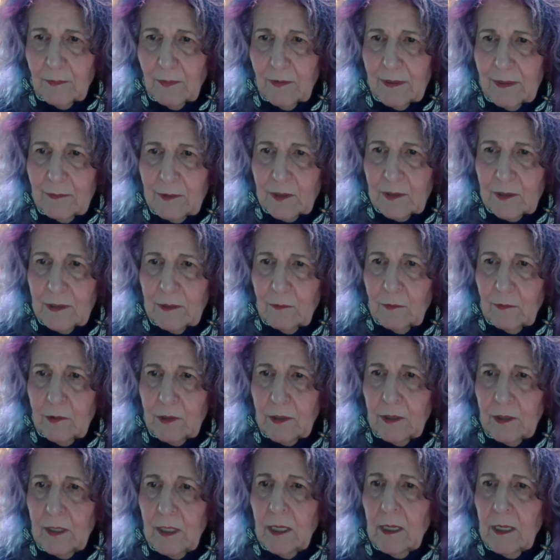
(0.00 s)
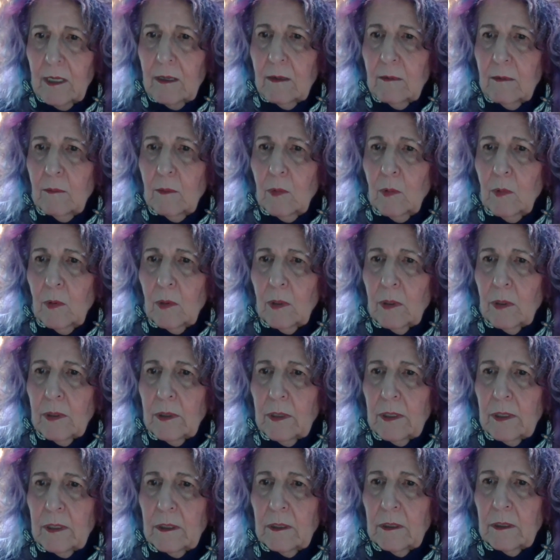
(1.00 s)
I promised I would.
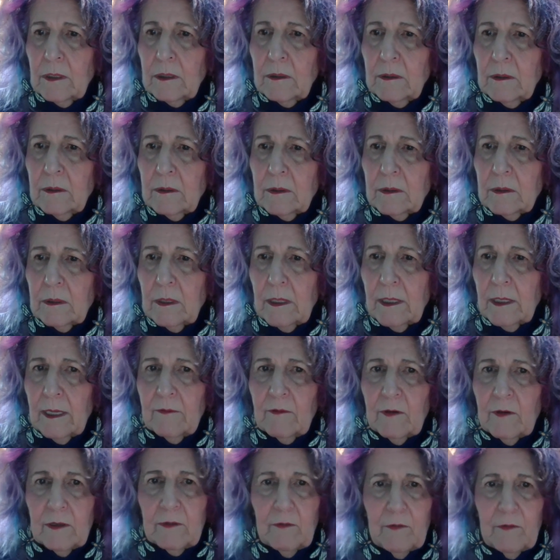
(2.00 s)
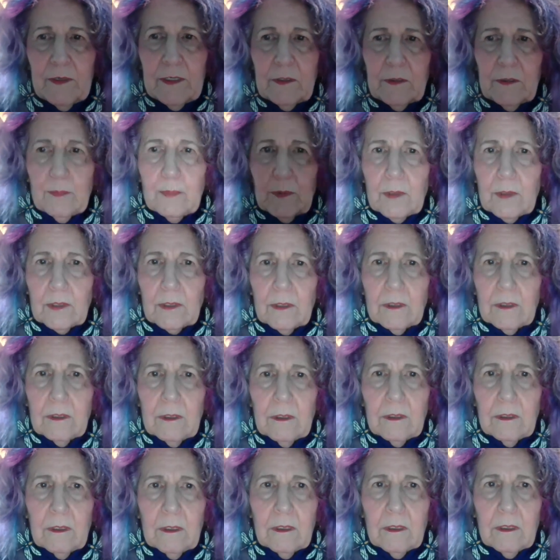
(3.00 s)
More is live on
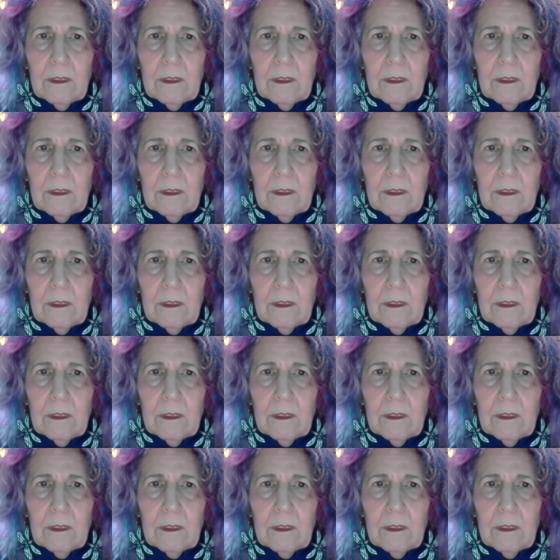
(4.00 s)
Facebook.